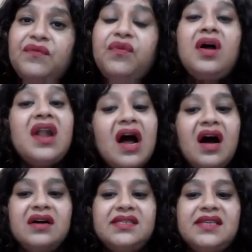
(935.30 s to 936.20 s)
for
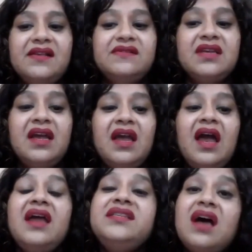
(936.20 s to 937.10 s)
ourselves
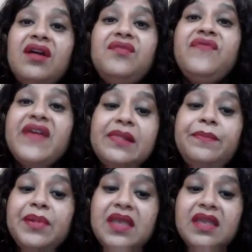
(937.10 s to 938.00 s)
and our well
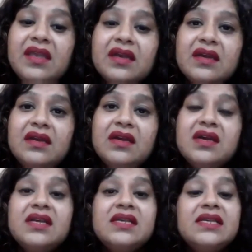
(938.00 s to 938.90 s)
being.
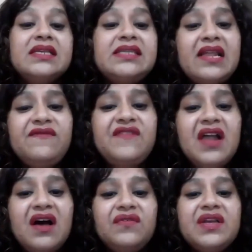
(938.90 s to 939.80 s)
Self
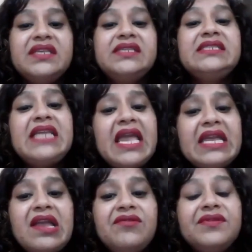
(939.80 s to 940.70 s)
love is
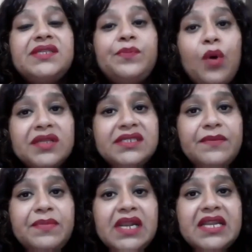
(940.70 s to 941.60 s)
taking
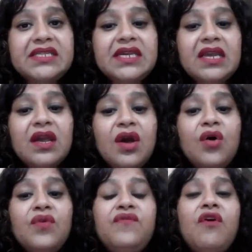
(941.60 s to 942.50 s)
responsibility
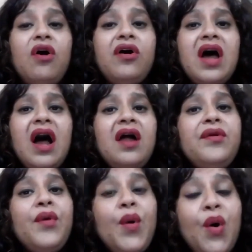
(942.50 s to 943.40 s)
for
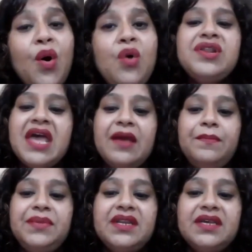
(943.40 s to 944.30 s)
our own
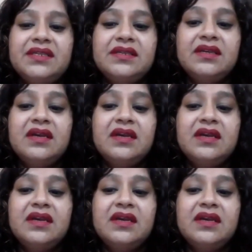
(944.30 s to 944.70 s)
happiness.